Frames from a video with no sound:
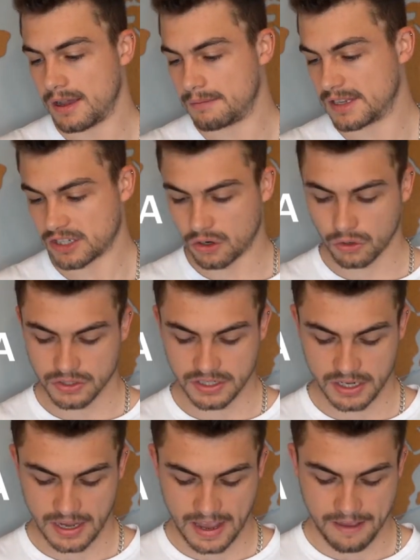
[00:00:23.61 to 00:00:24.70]
It's a
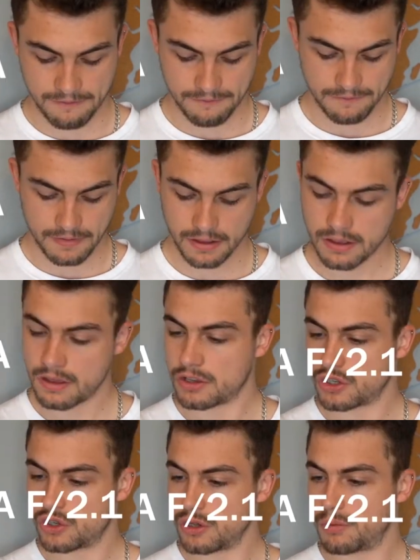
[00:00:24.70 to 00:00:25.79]
COSINA
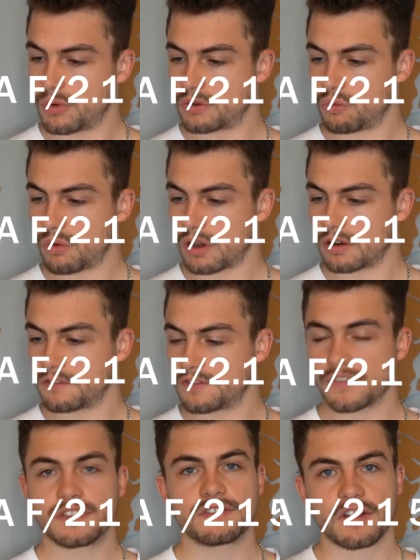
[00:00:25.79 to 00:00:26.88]
f2.1
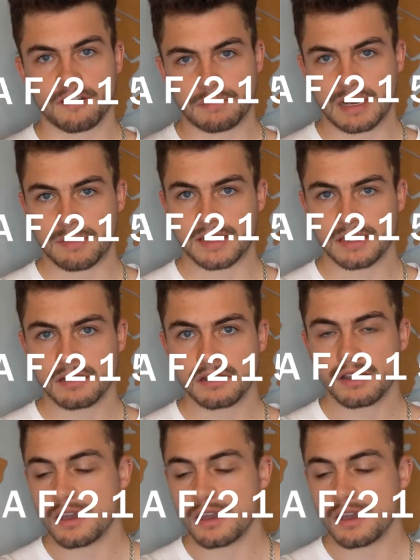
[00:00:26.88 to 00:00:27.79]
55mm.